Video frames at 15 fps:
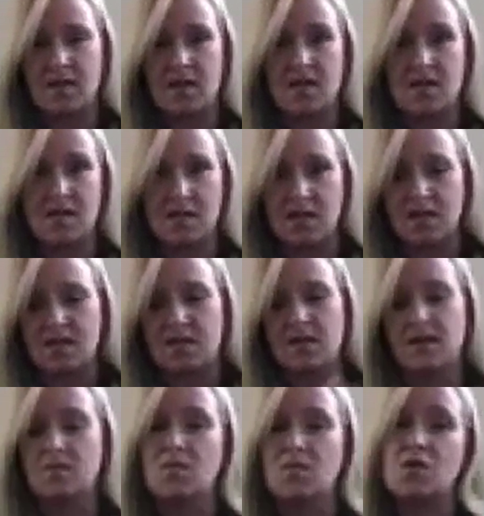the
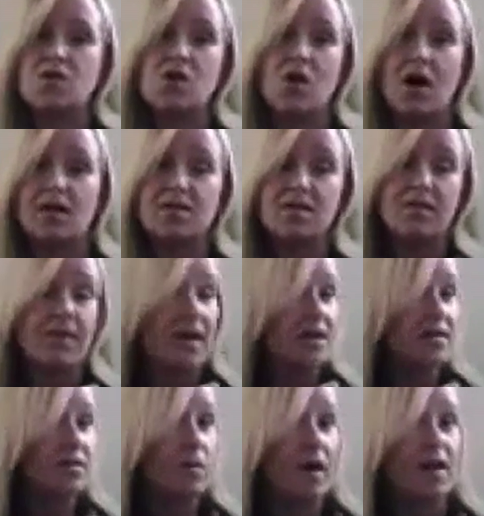easiest, and the most
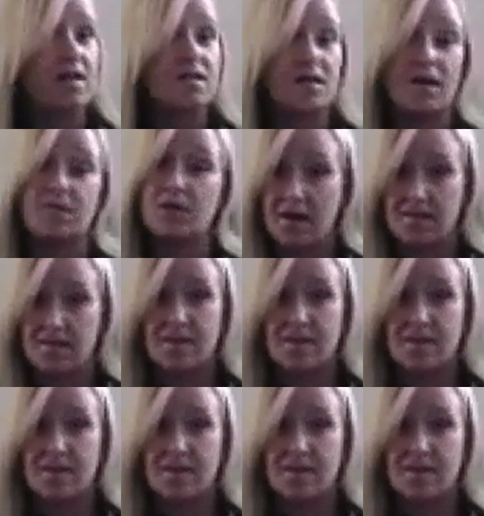cost-effective way to save